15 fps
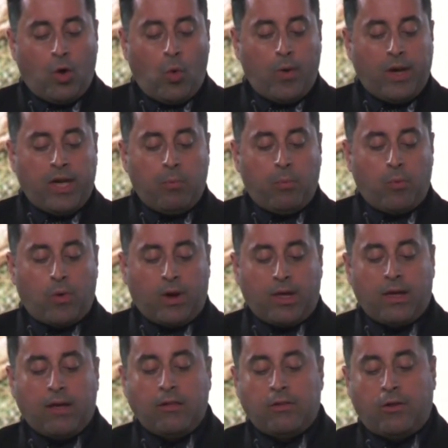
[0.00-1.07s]
We keep
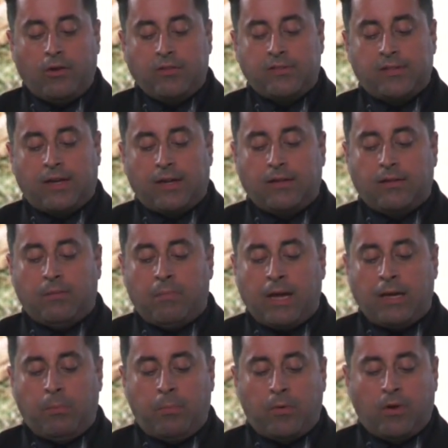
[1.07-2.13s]
working alongside the
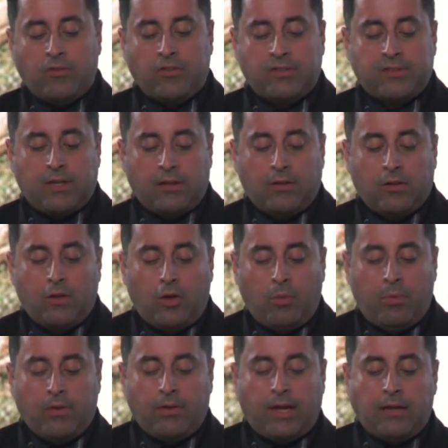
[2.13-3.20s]
many projects that
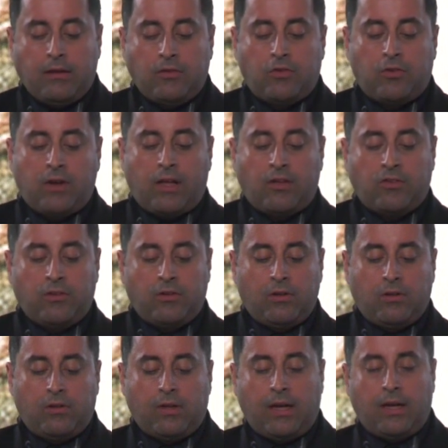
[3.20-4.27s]
global and
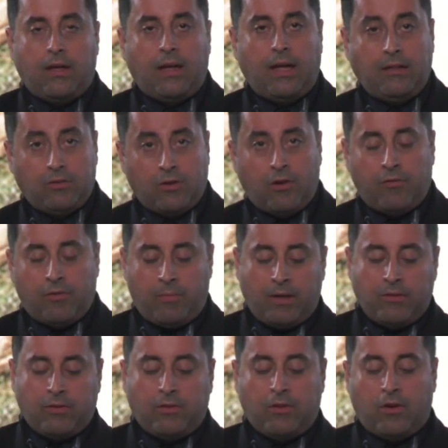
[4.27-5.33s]
international
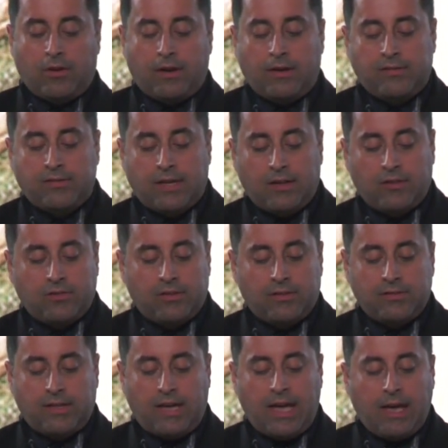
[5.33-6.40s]
intergovernmental
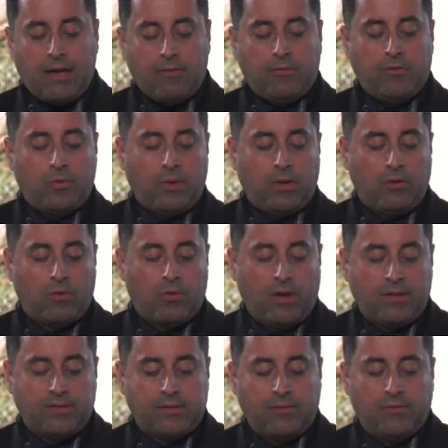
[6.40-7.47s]
organizations have to
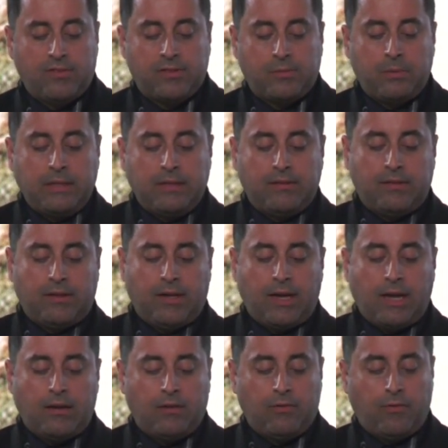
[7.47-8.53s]
increase the
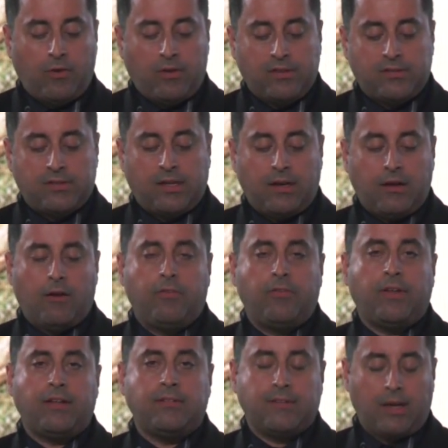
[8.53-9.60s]
visibility and advocacy
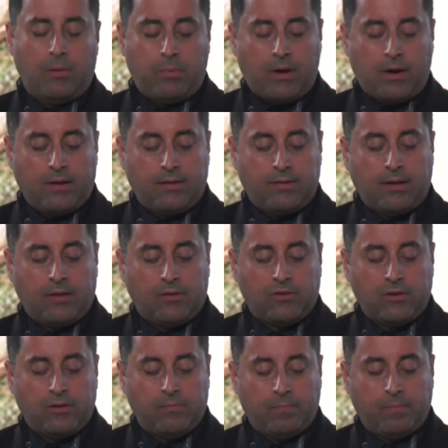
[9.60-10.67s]
of landscape
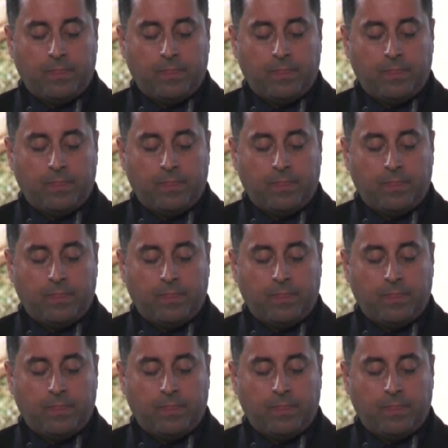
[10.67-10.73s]
architecture.